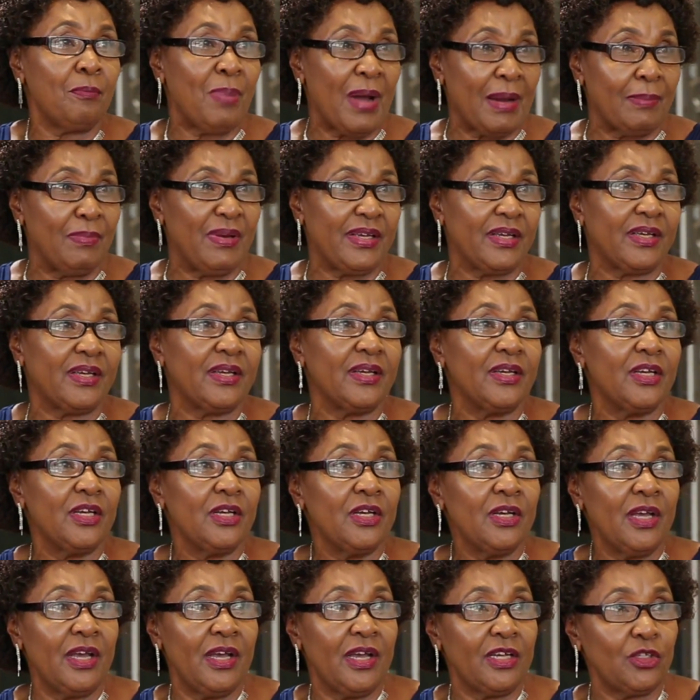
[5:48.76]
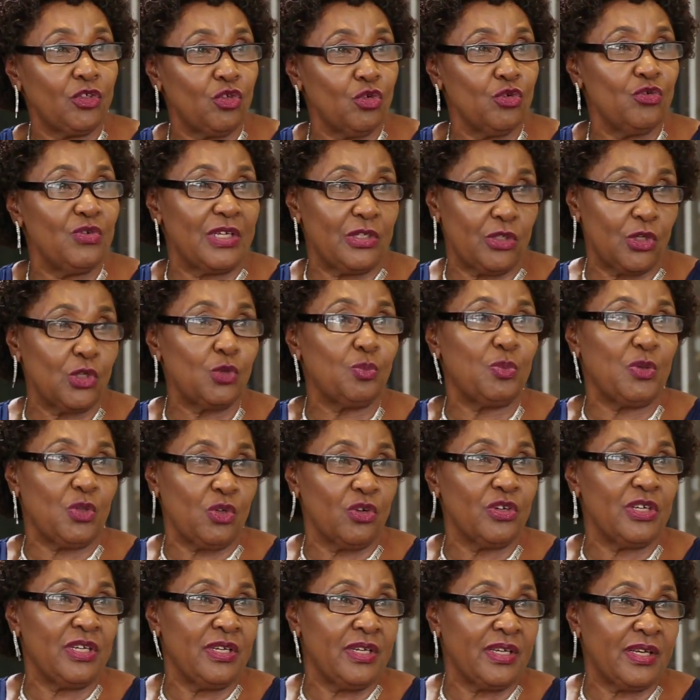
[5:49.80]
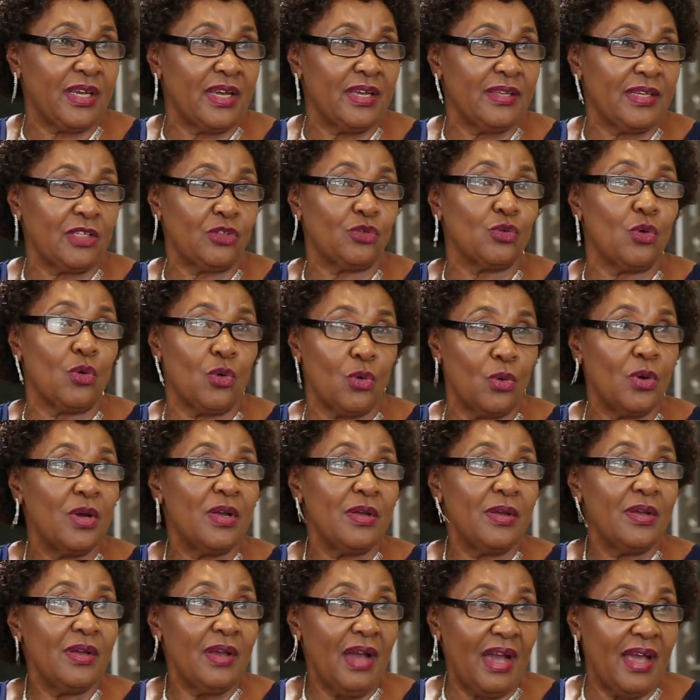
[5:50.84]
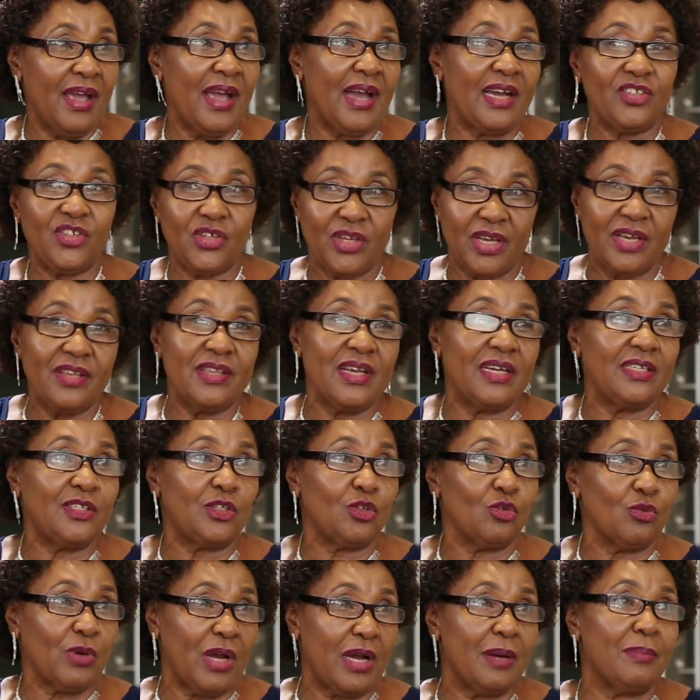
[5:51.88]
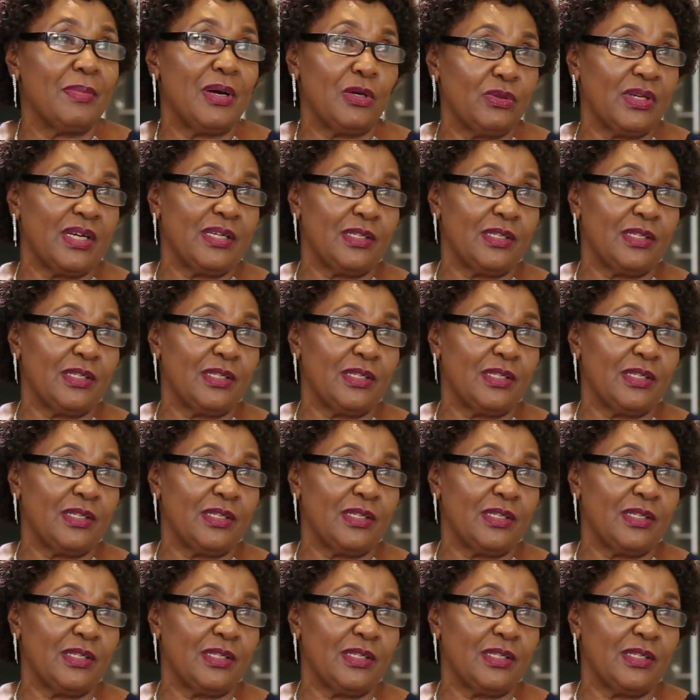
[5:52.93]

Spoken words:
public children's hospital in Kenya. So I urge Kenyans to come out